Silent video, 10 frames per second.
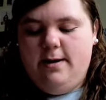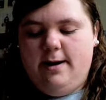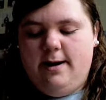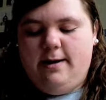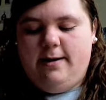
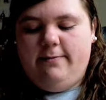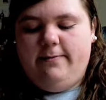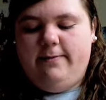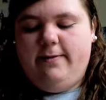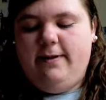And I
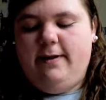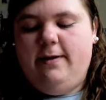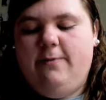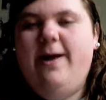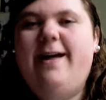was
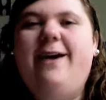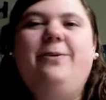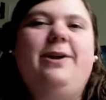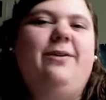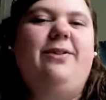thinking, well, I
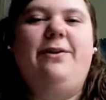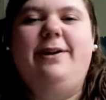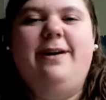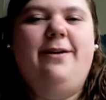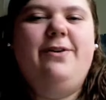only earned
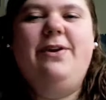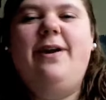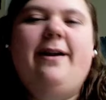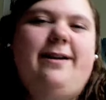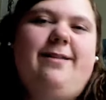$30. They're
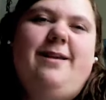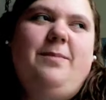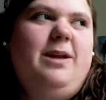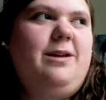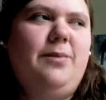not going to send
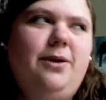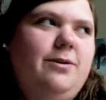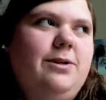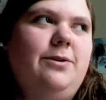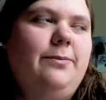me a W 2.